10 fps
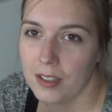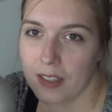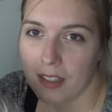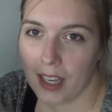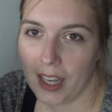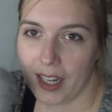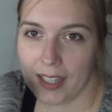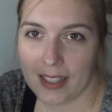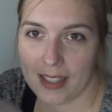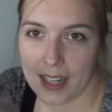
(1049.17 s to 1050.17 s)

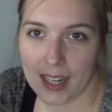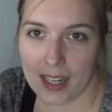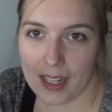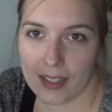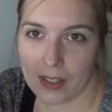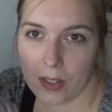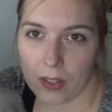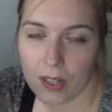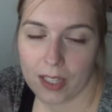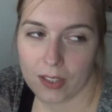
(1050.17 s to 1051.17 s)
skeins and
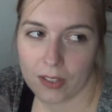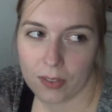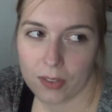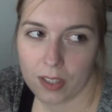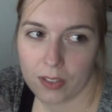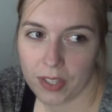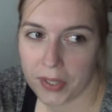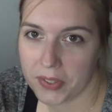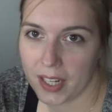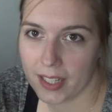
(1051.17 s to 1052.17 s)
oh, I don't have enough,
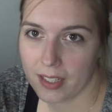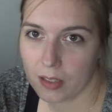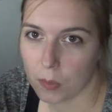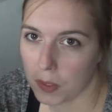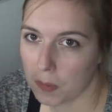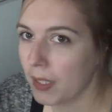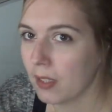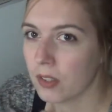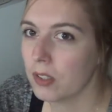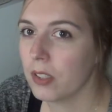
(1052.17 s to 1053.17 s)
I'll dye another one,
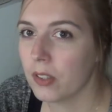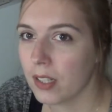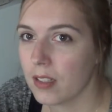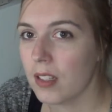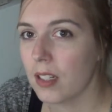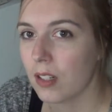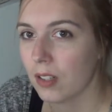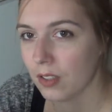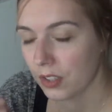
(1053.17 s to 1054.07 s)
because you can see the color